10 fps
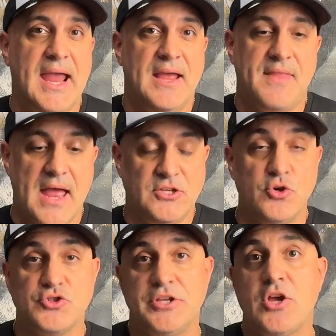and that
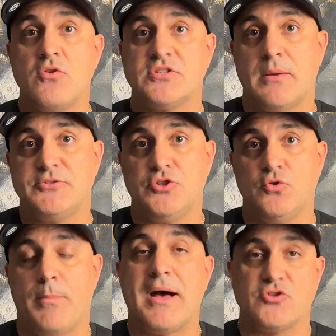usually goes up
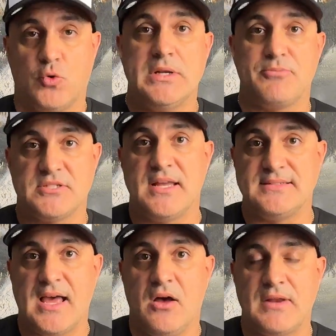to about
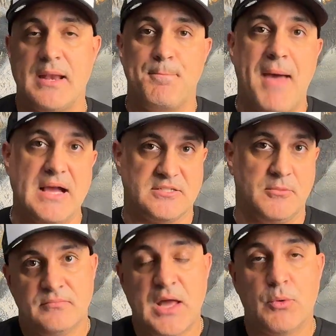20% down at maximum.